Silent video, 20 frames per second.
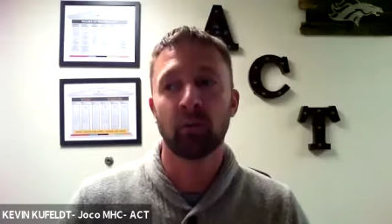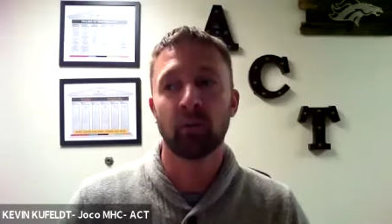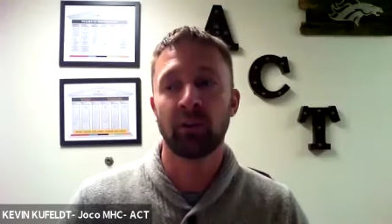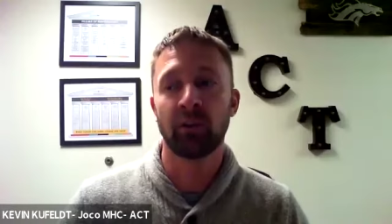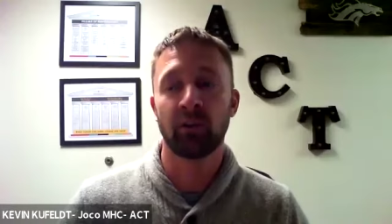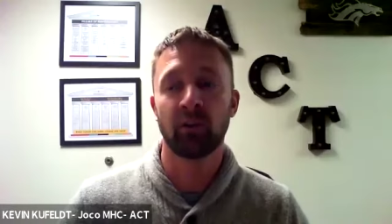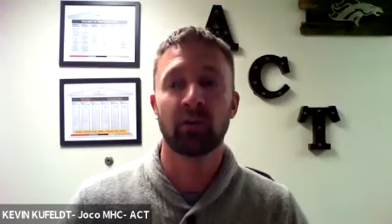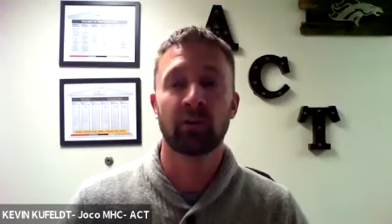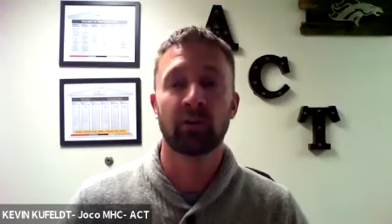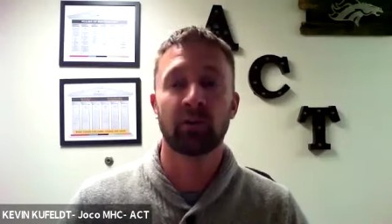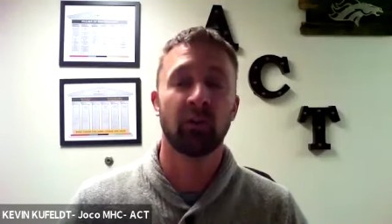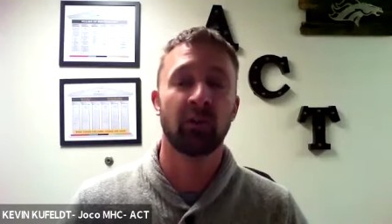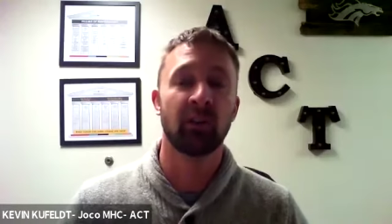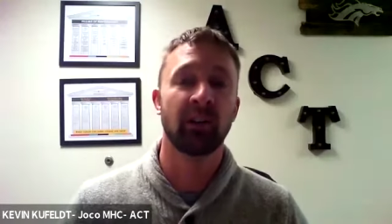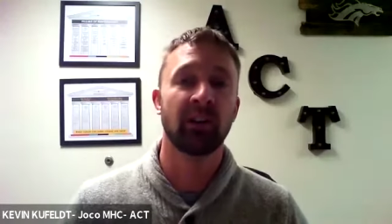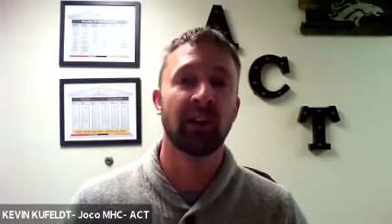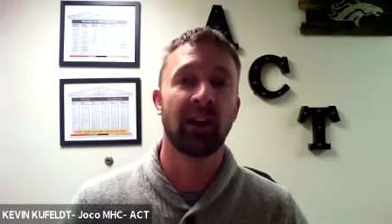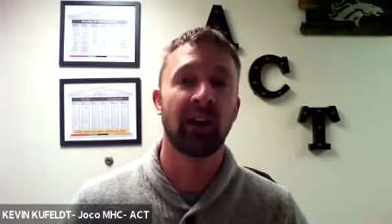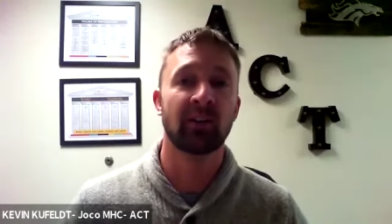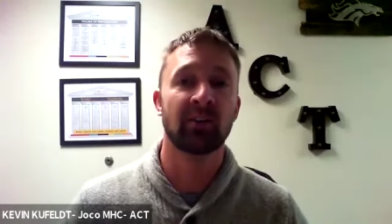we do serve the
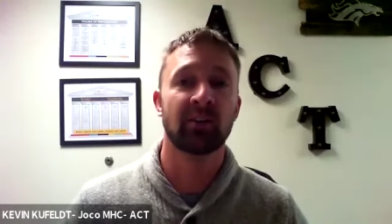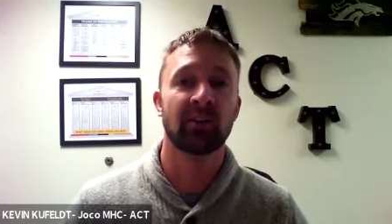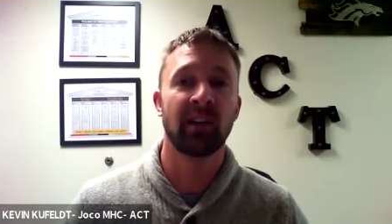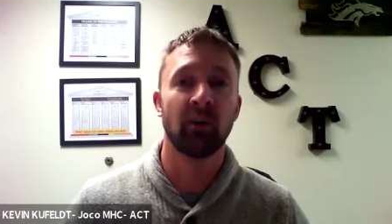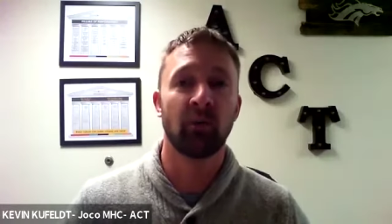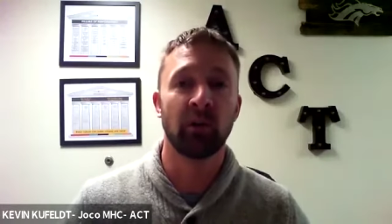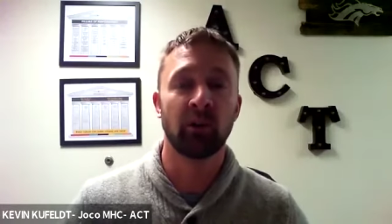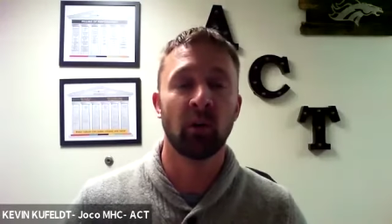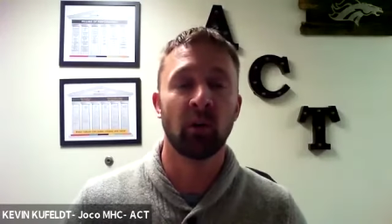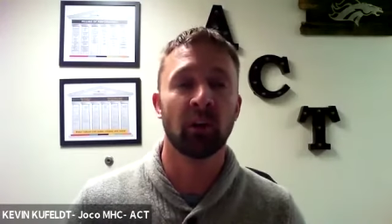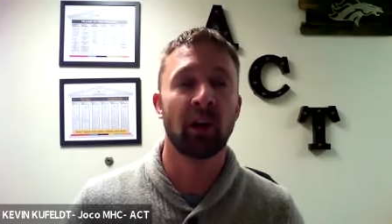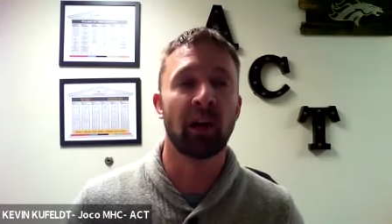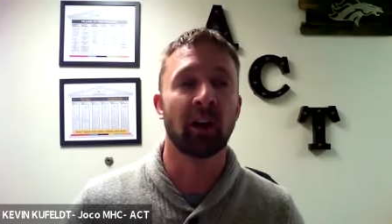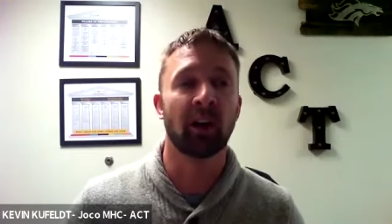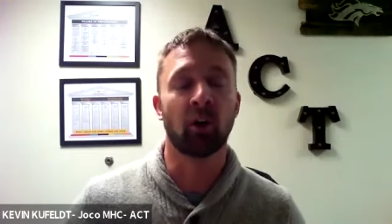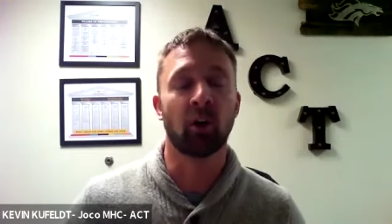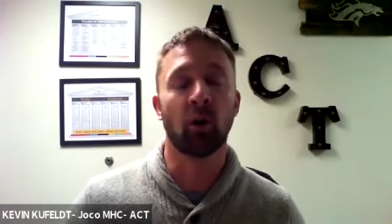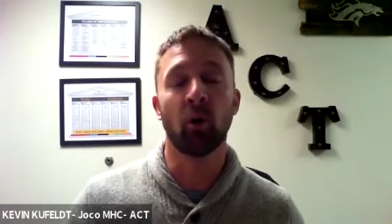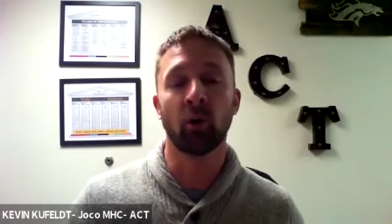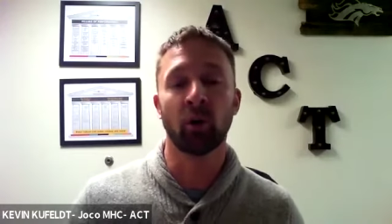entire state, we do a lot of
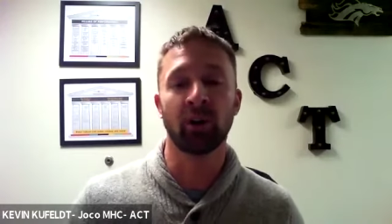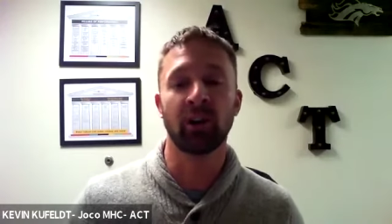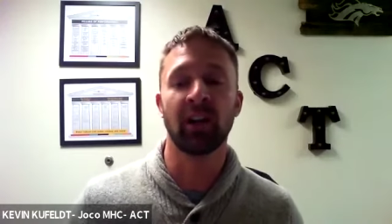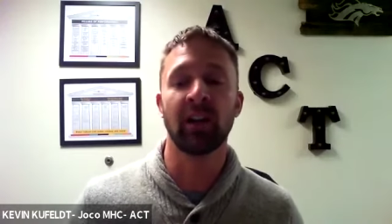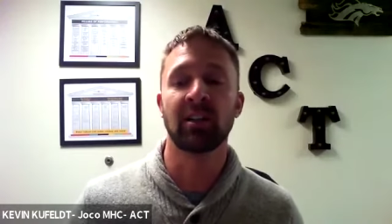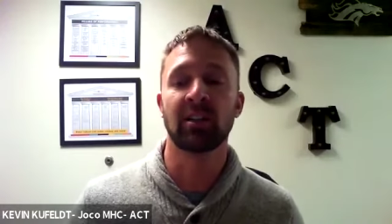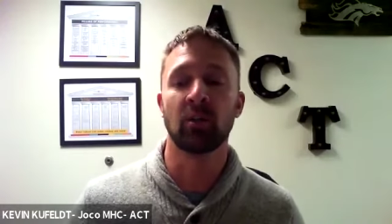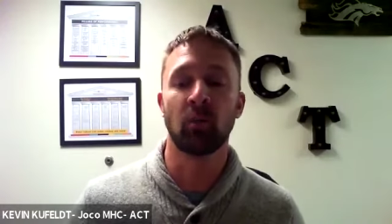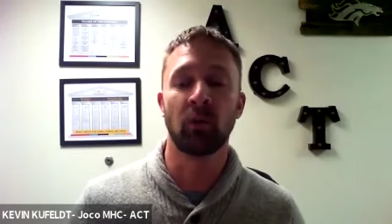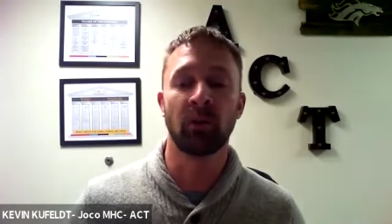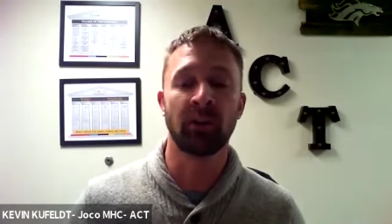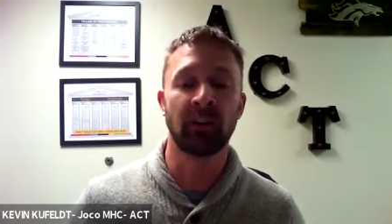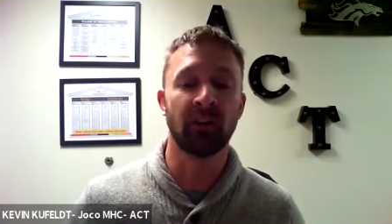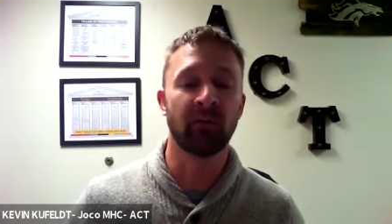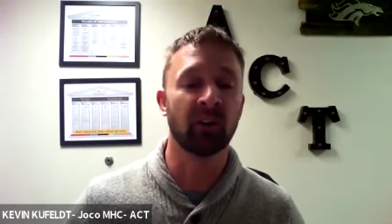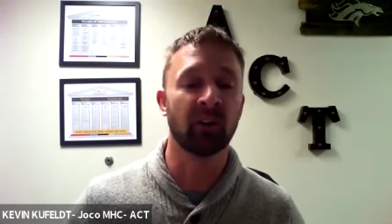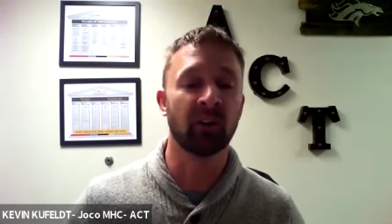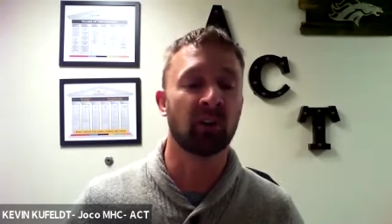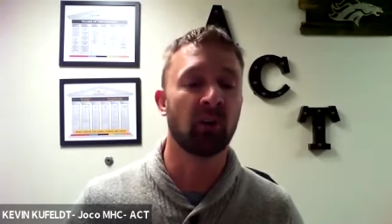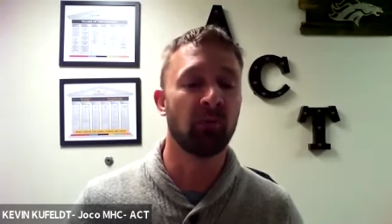coordination with
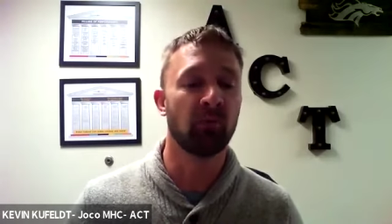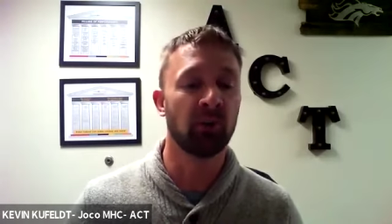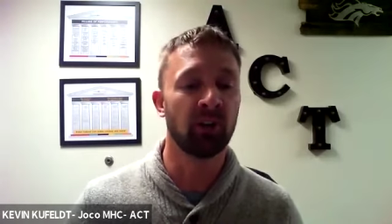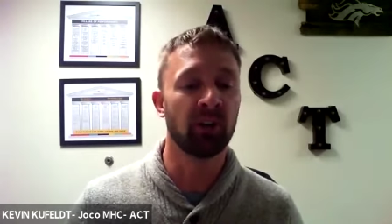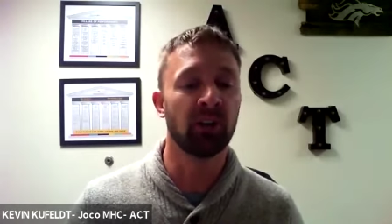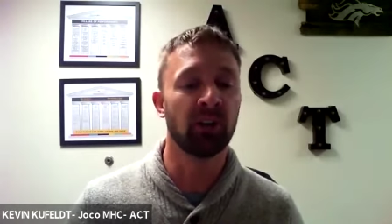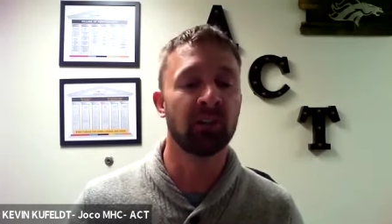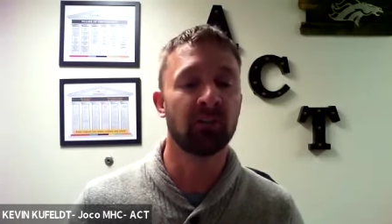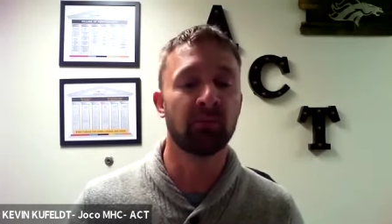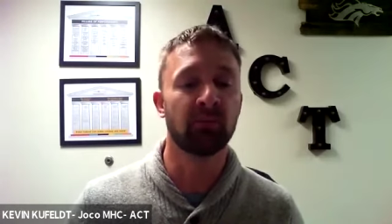different communities.